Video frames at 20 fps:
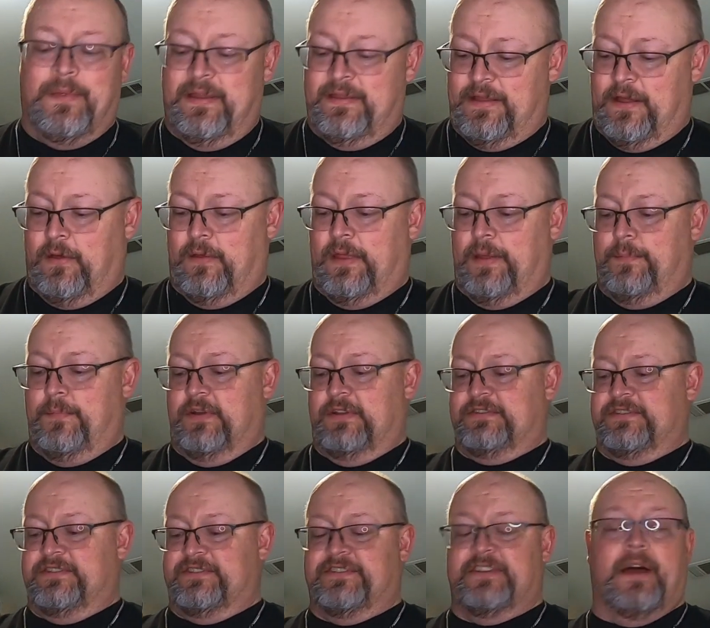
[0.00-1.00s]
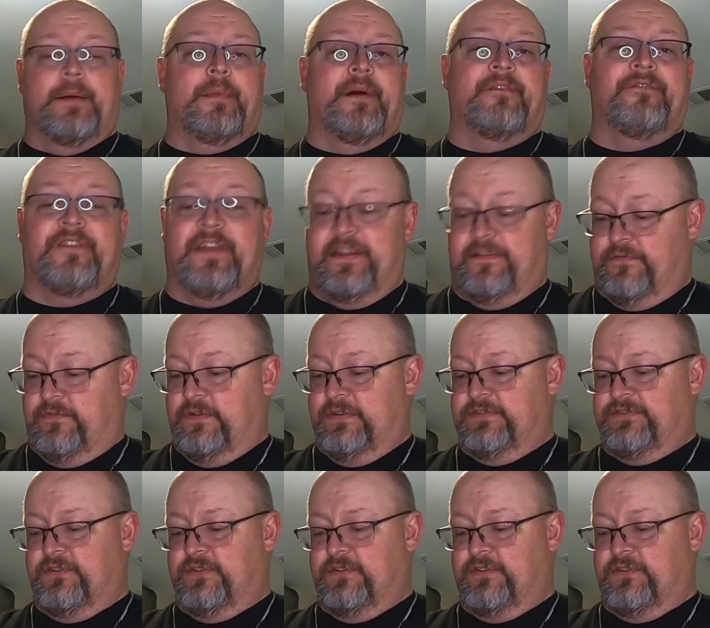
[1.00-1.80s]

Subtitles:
meat all that much. It's not my favorite.